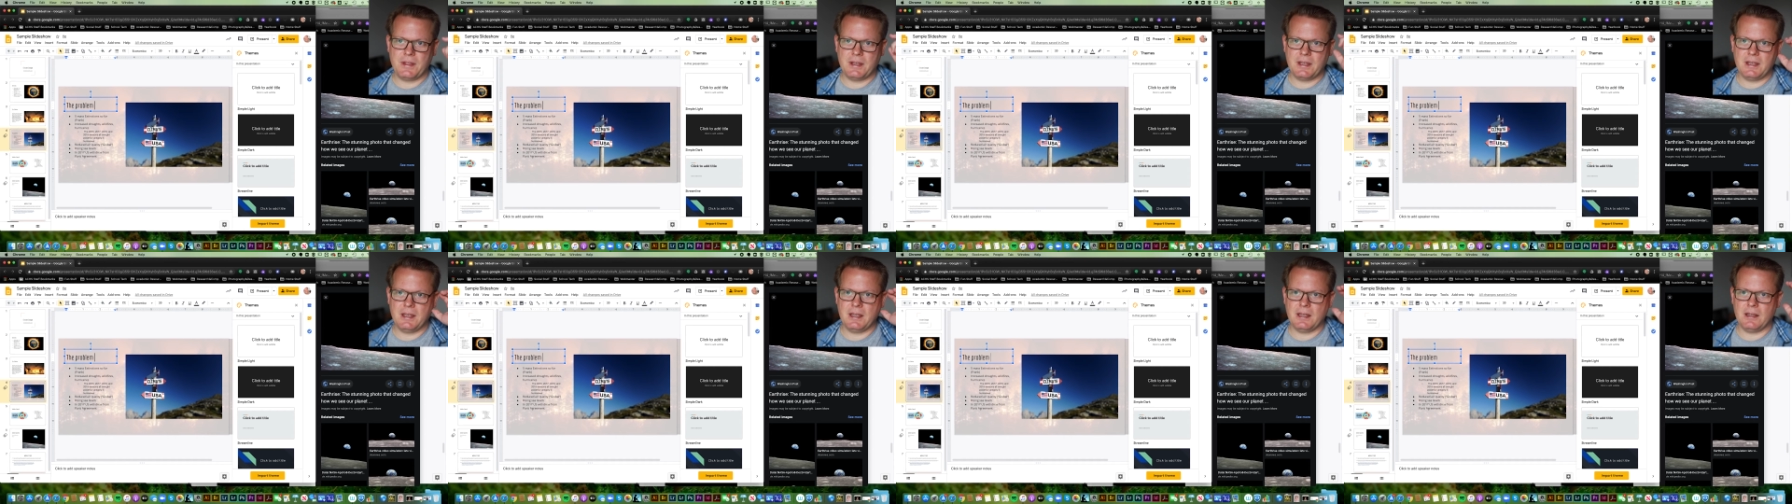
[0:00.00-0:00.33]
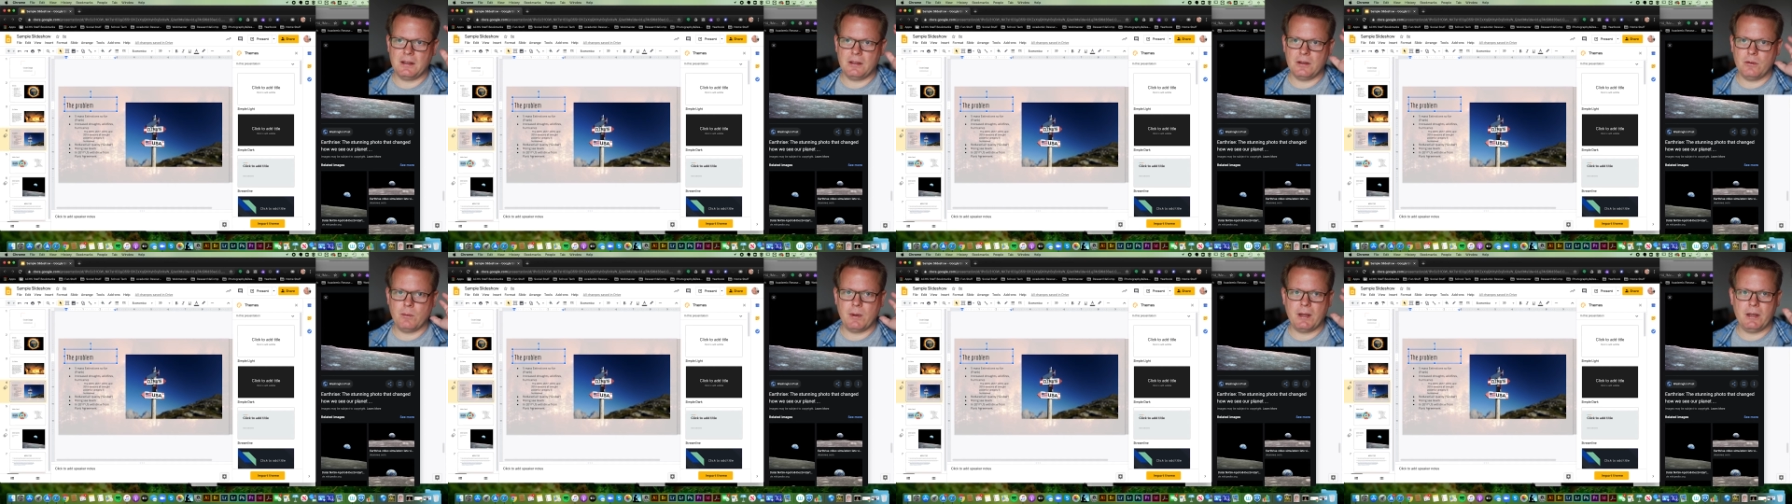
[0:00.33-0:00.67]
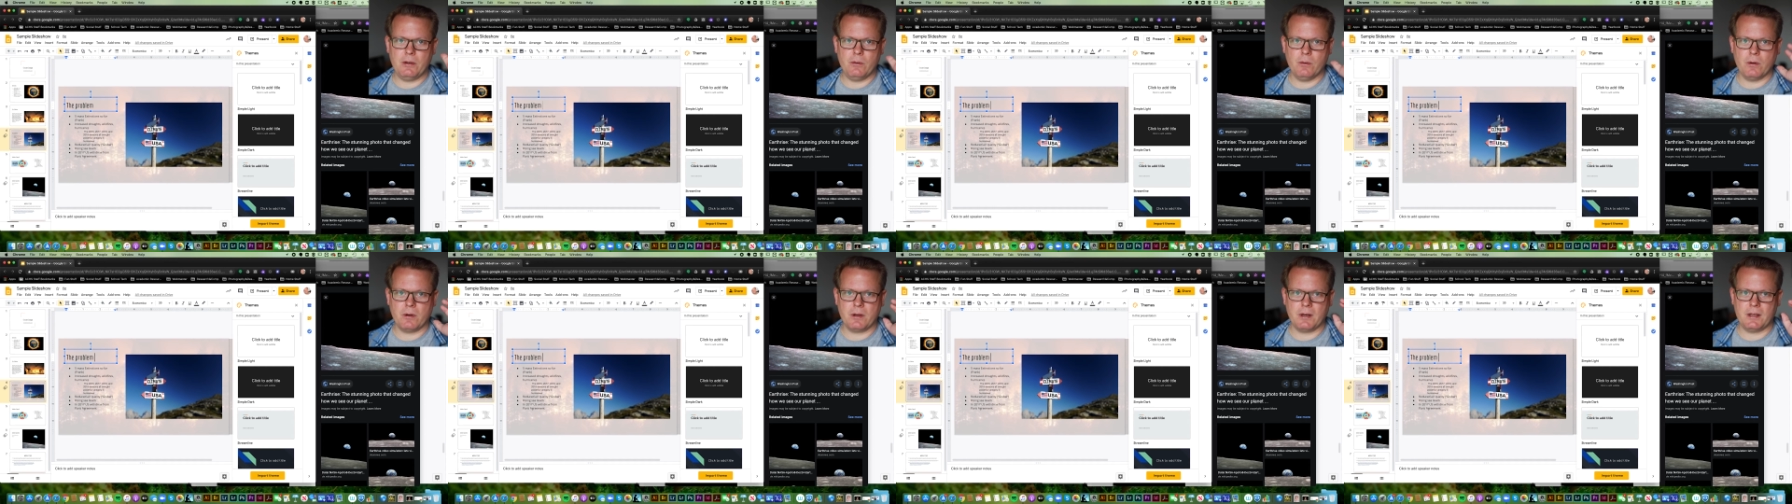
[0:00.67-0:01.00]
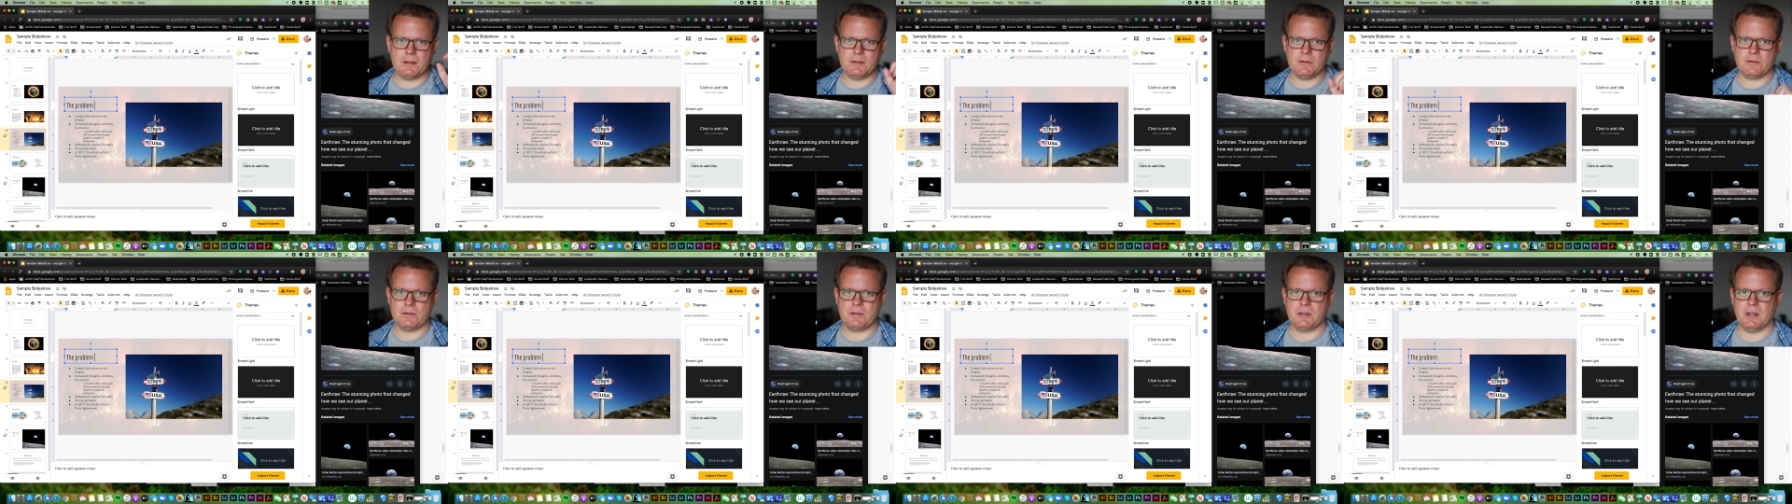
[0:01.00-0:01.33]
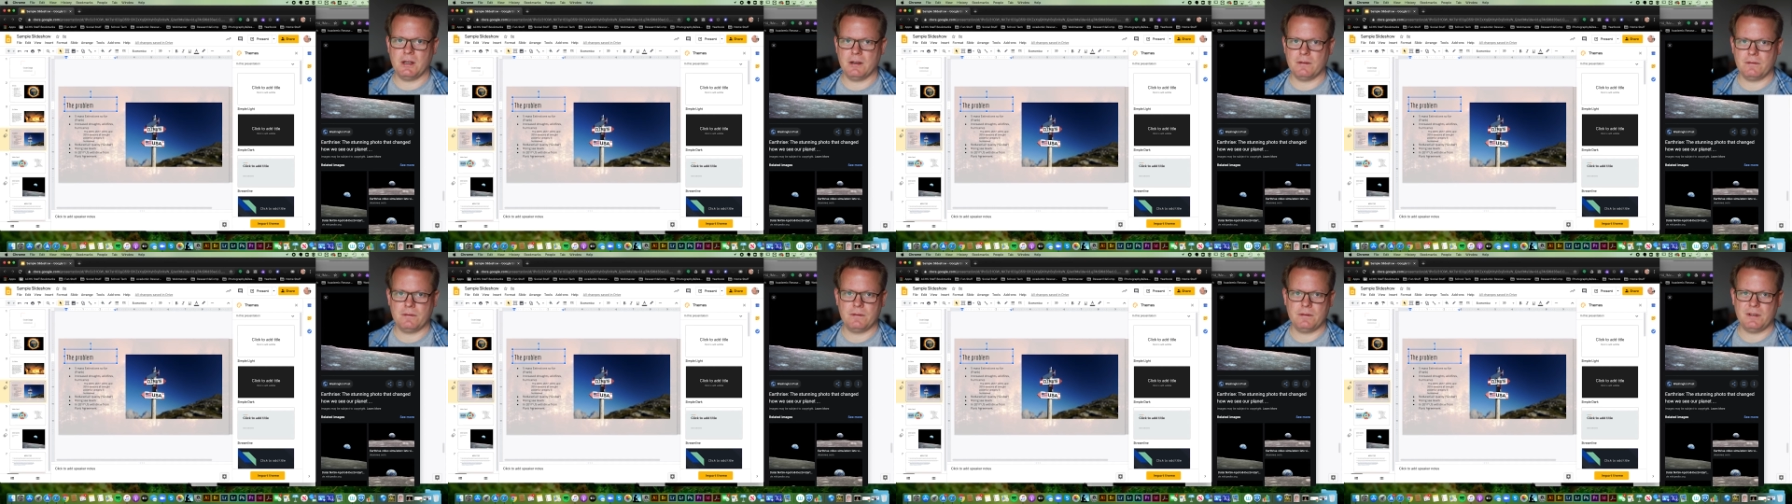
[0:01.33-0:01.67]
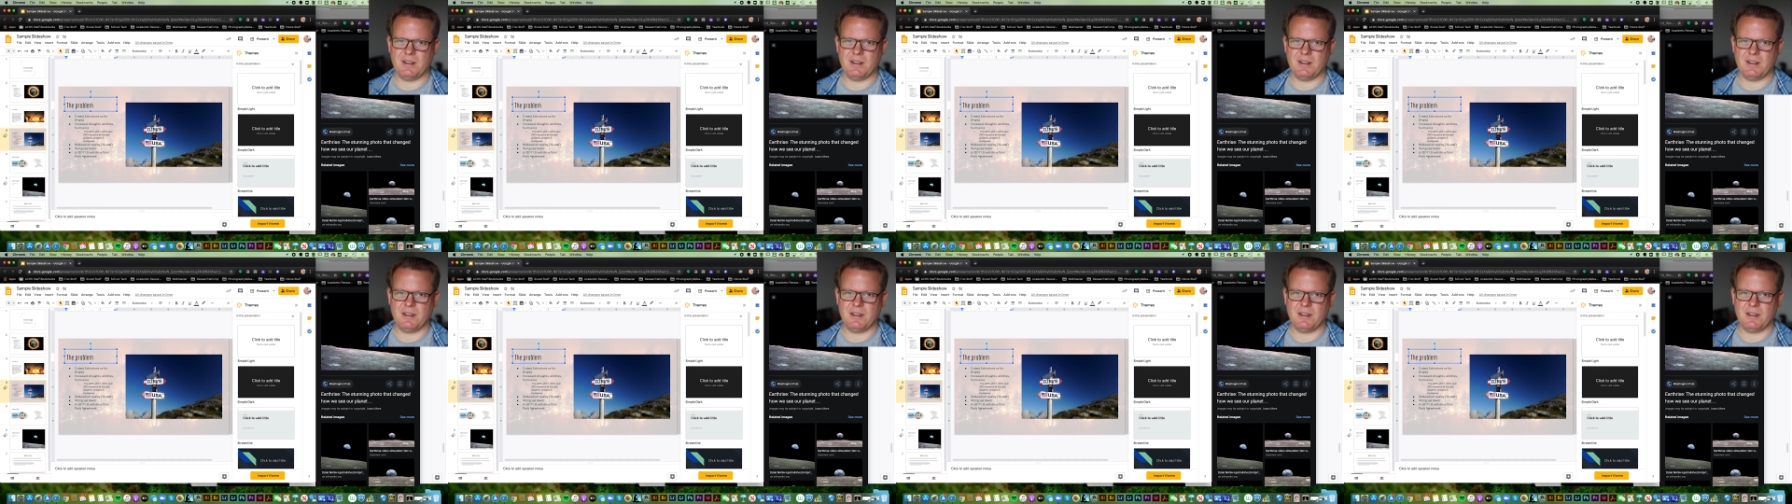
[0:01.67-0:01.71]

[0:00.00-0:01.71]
thinking the way you organize your stuff.